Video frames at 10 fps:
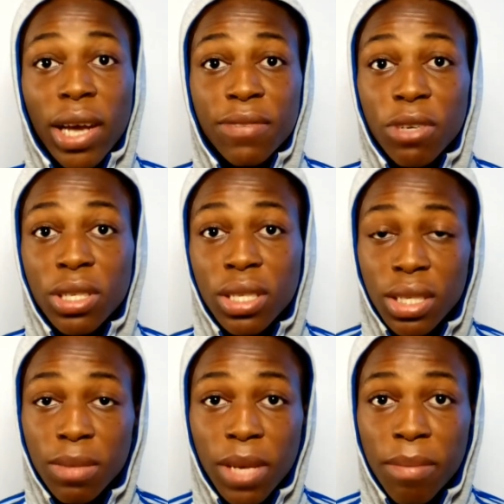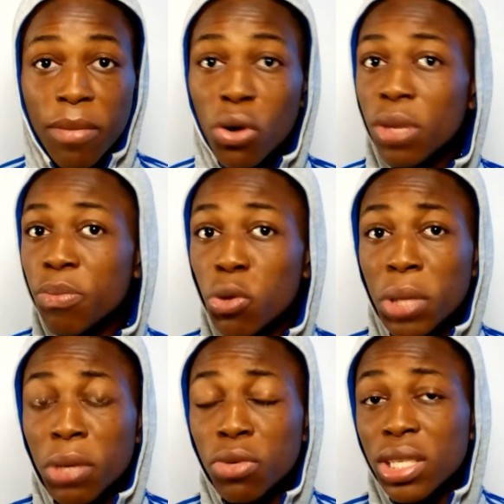as for the display, my only
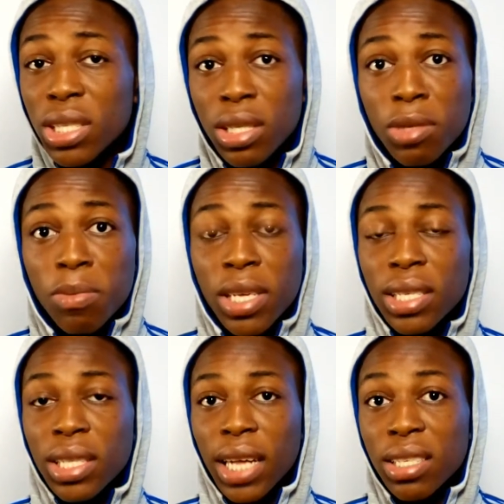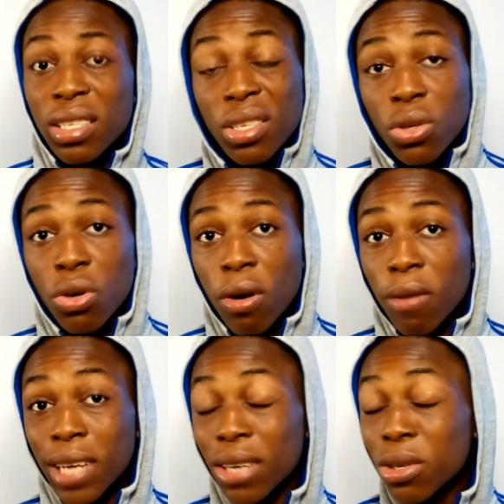problem with this display is that it is
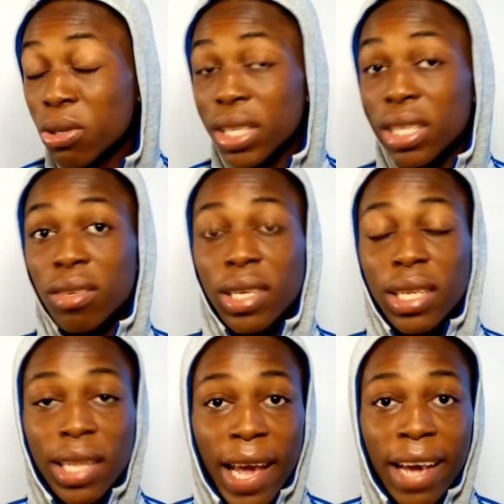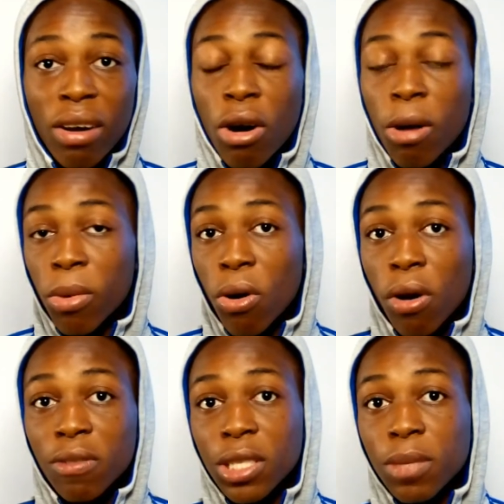cropped. I don't really like
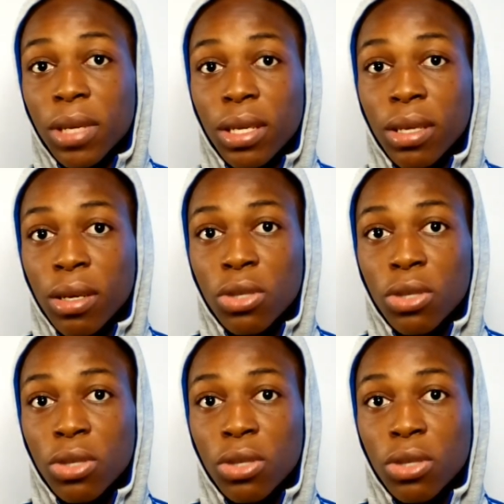cropped display.